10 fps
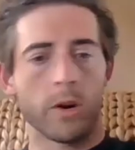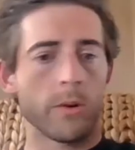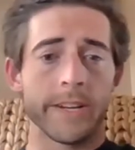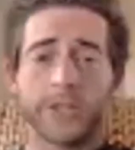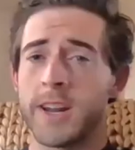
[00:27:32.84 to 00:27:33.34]

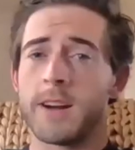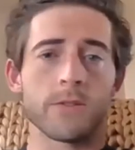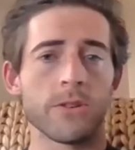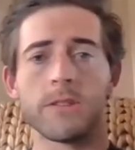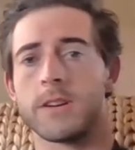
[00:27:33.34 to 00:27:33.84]
reaching out
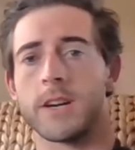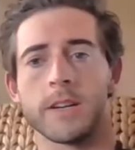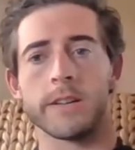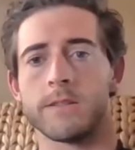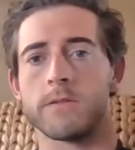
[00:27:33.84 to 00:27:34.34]
to
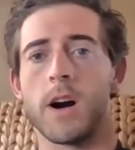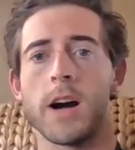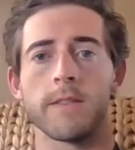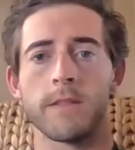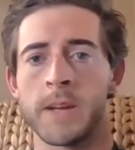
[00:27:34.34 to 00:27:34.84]
a, a
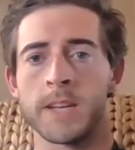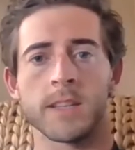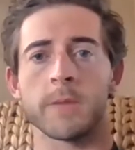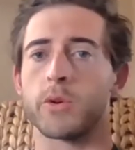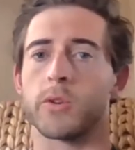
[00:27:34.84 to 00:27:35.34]
lot of
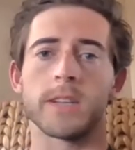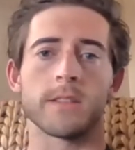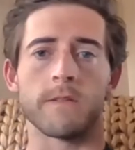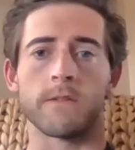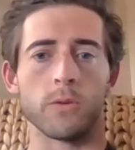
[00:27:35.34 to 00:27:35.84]
amazing
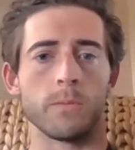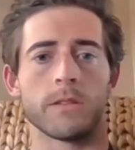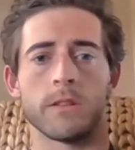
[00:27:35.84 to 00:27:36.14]
progressive groups,